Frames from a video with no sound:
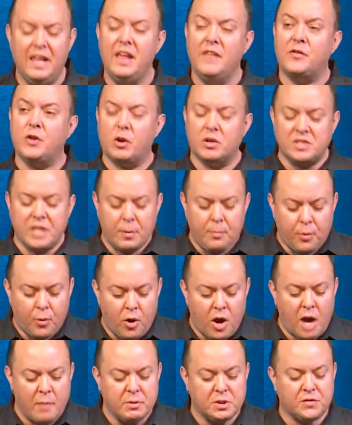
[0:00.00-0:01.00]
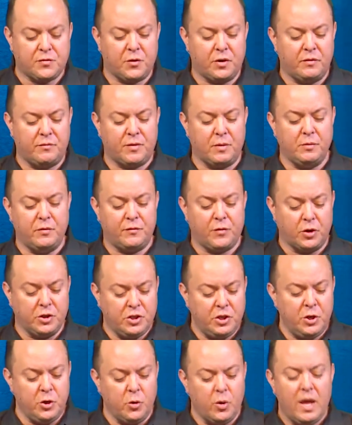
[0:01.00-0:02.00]
there is a promise for
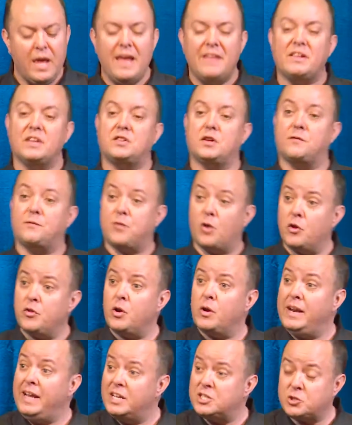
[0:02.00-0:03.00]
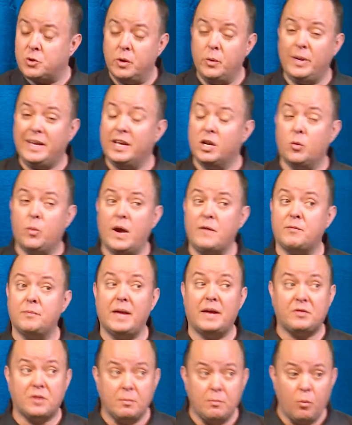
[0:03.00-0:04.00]
you that the further in history we get away from
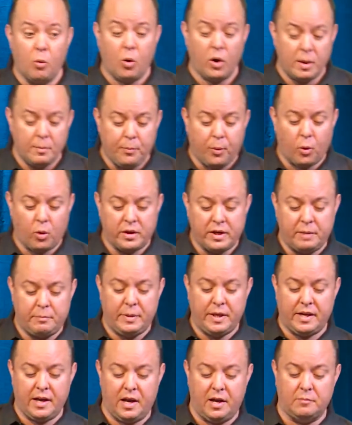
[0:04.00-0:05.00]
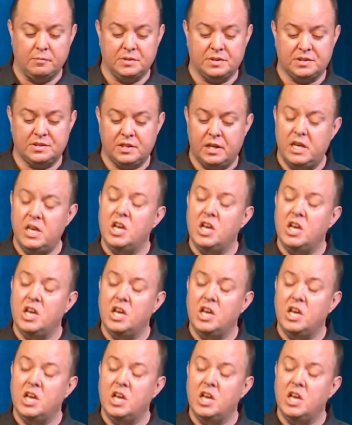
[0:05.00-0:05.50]
that, the more important it becomes.